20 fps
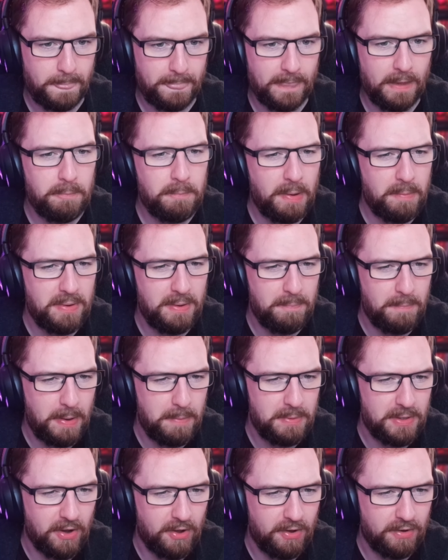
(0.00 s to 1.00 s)
Maybe
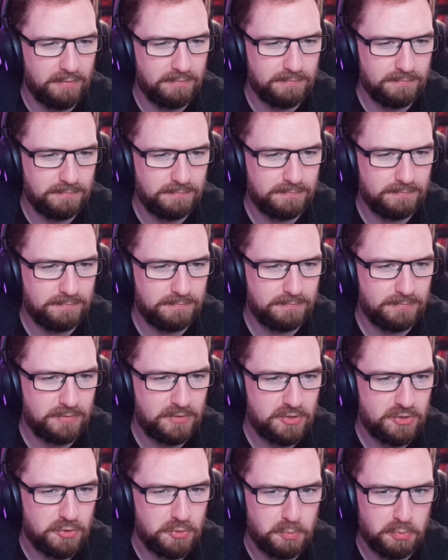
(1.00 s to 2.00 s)
not
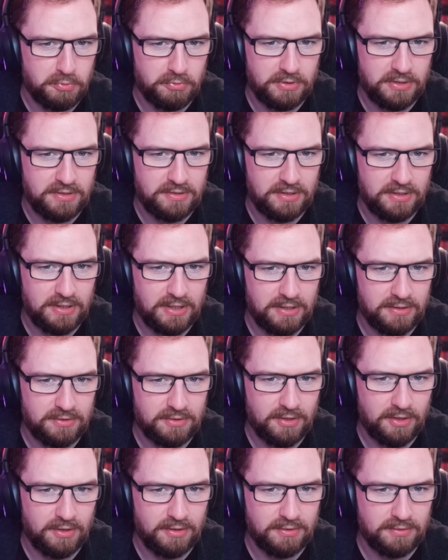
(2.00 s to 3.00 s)
super easy. Let's
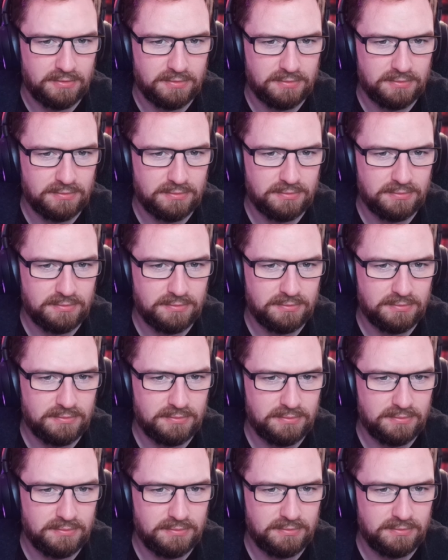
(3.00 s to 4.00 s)
go
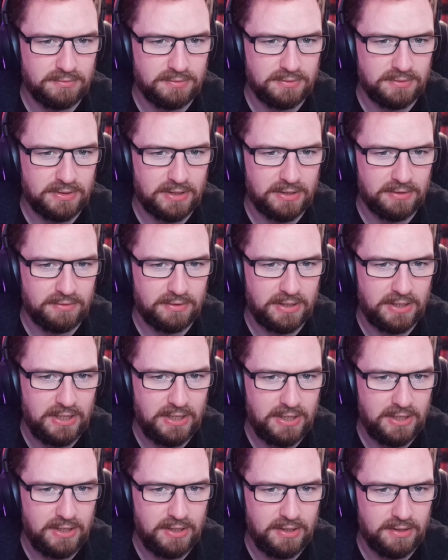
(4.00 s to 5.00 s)
down
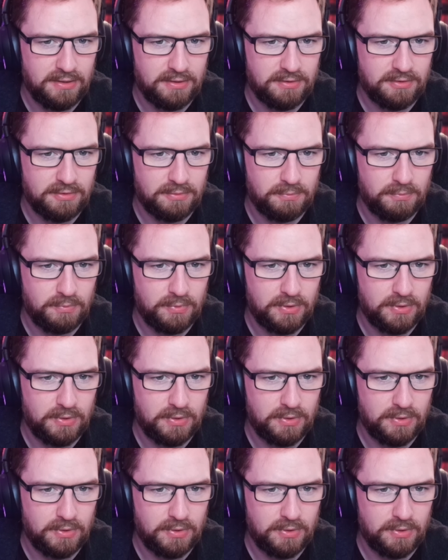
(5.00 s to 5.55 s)
here somewhere.